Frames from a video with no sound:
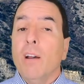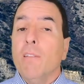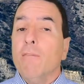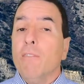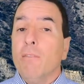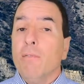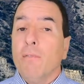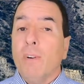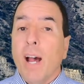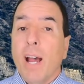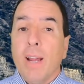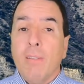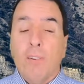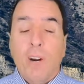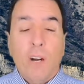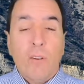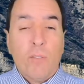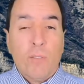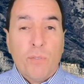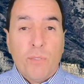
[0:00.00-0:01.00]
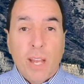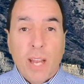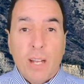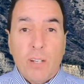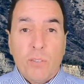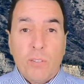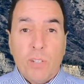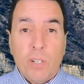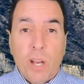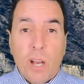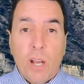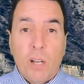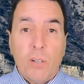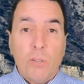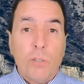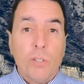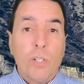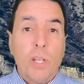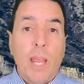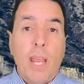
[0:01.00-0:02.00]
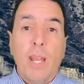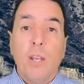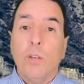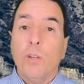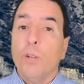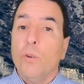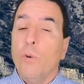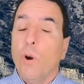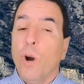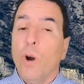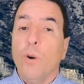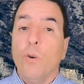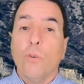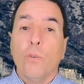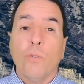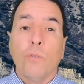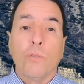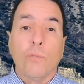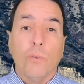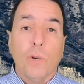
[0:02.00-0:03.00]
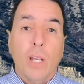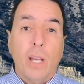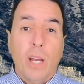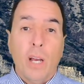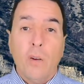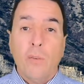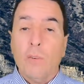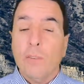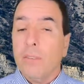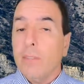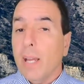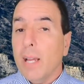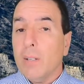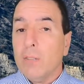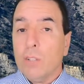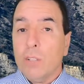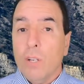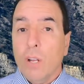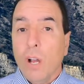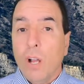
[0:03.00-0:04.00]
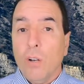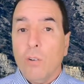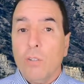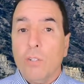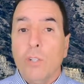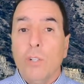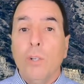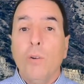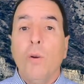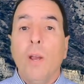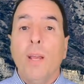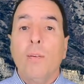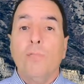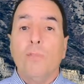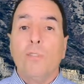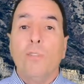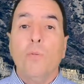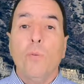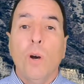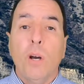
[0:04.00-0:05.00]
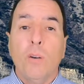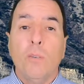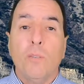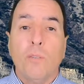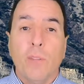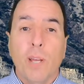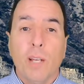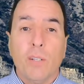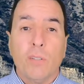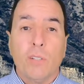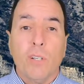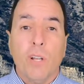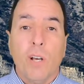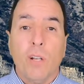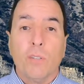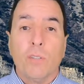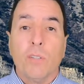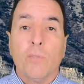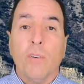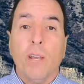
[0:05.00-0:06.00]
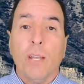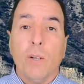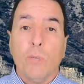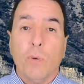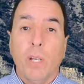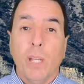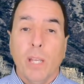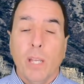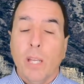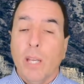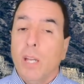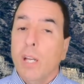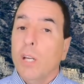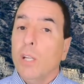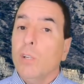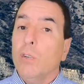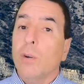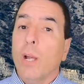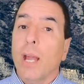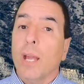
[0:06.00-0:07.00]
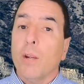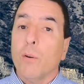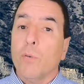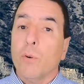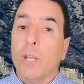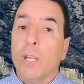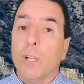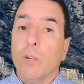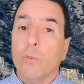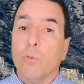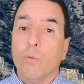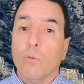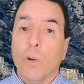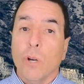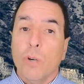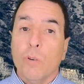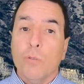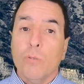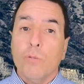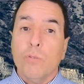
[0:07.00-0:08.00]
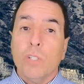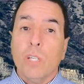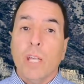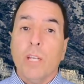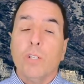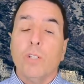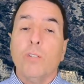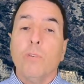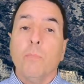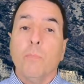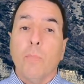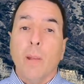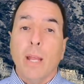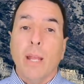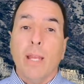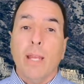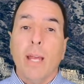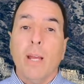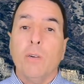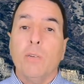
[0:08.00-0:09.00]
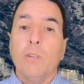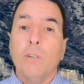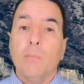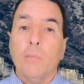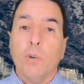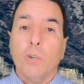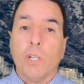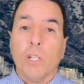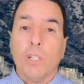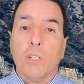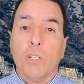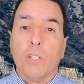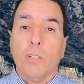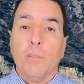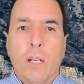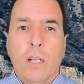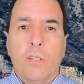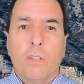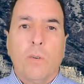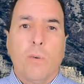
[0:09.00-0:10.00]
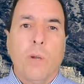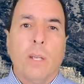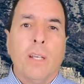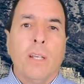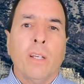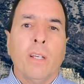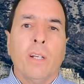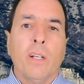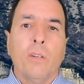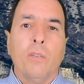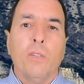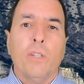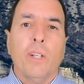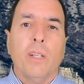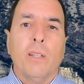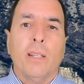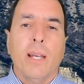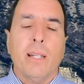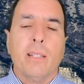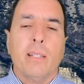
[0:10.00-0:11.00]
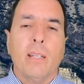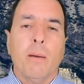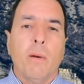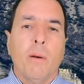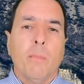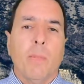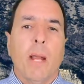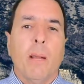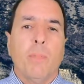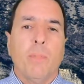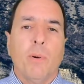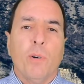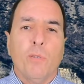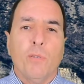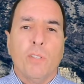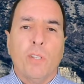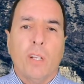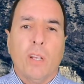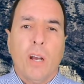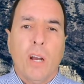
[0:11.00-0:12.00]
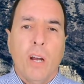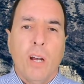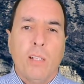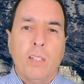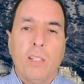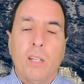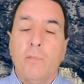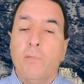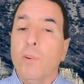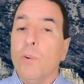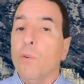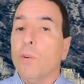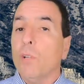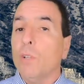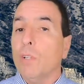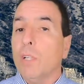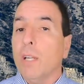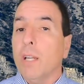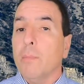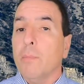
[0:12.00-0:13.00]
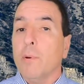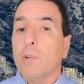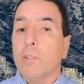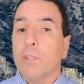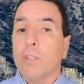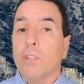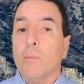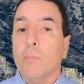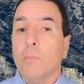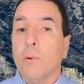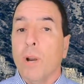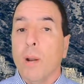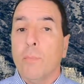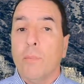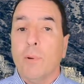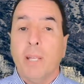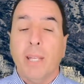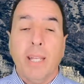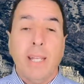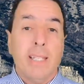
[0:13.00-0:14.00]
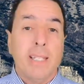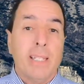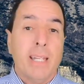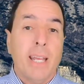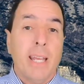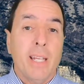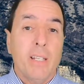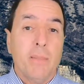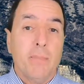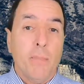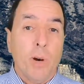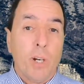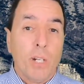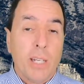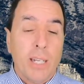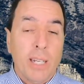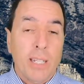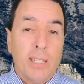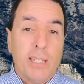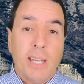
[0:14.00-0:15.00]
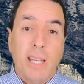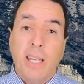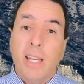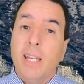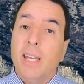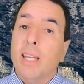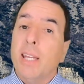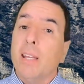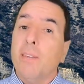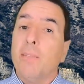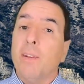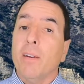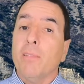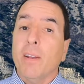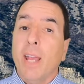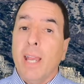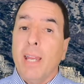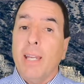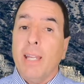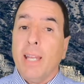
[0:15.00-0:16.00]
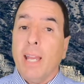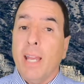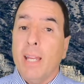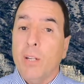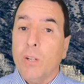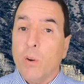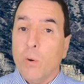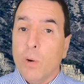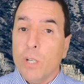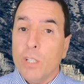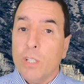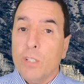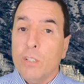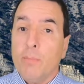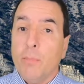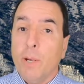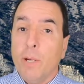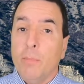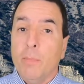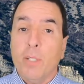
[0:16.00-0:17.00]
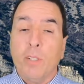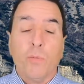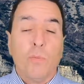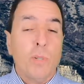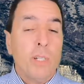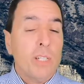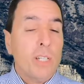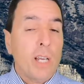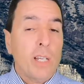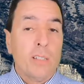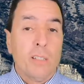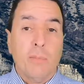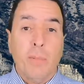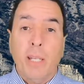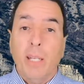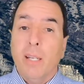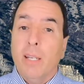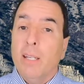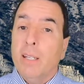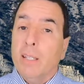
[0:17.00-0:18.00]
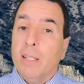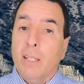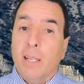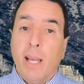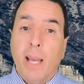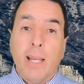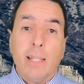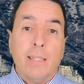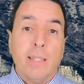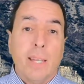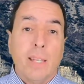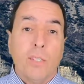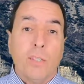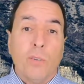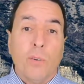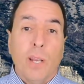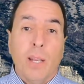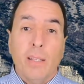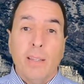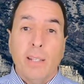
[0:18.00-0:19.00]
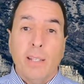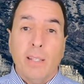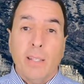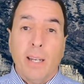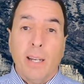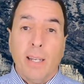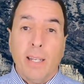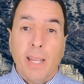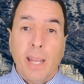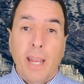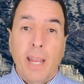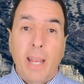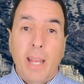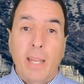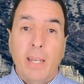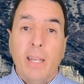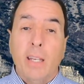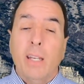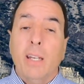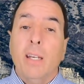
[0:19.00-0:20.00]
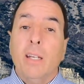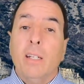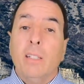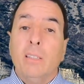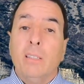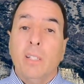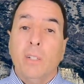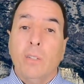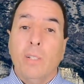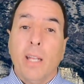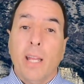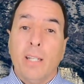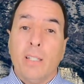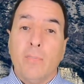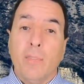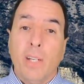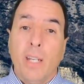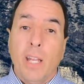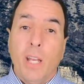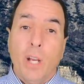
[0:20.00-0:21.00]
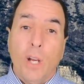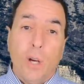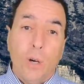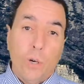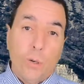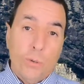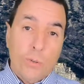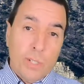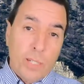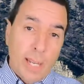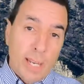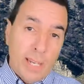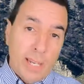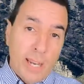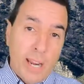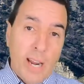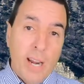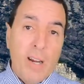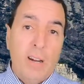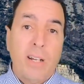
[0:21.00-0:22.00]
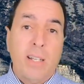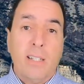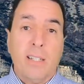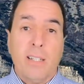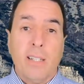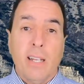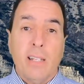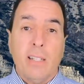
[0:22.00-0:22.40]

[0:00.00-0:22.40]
for five hundred thousand dollars and you owe three hundred thousand dollars, you have two hundred thousand dollars of equity. Your equity grows as you pay down your mortgage. So in conclusion, that's some of my pros and cons if you are looking at purchasing property in today's market. If you have any kind of questions, by all means, reach out to me. Glad to answer anything that I can. Till the next video, take care and stay